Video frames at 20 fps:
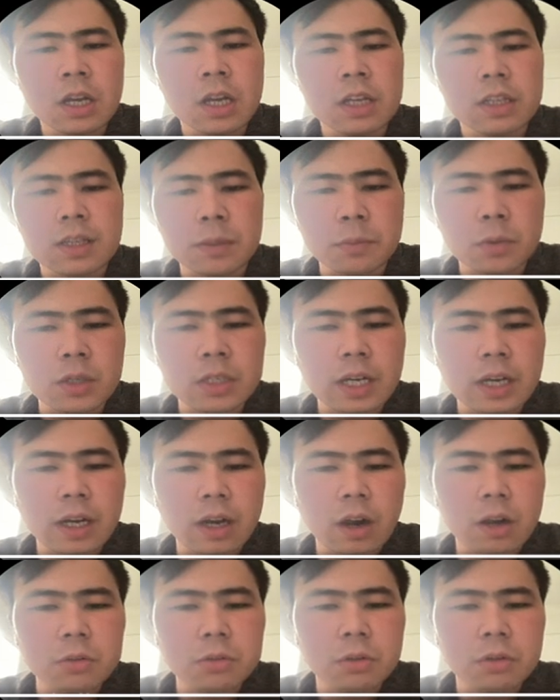the model
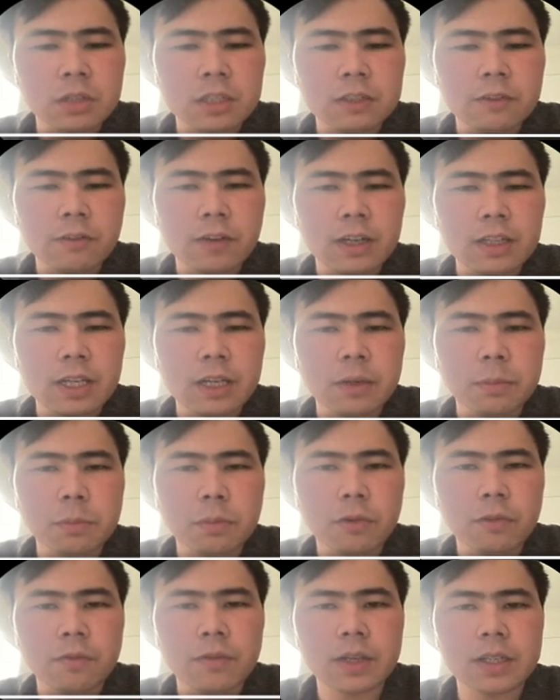also needs further
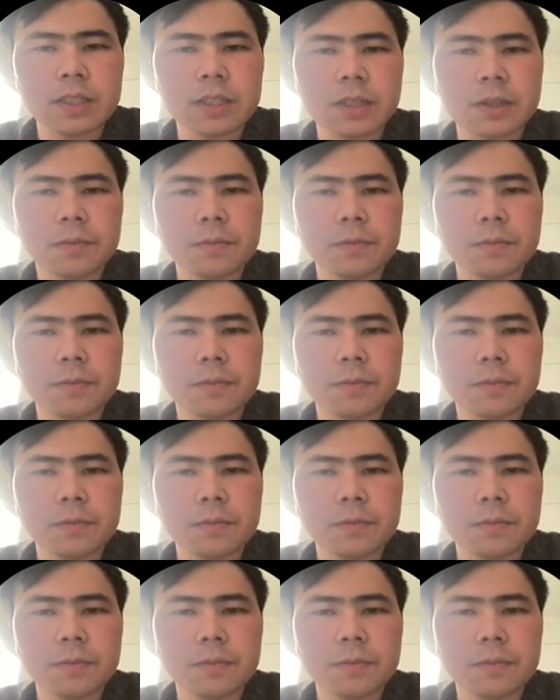improvement.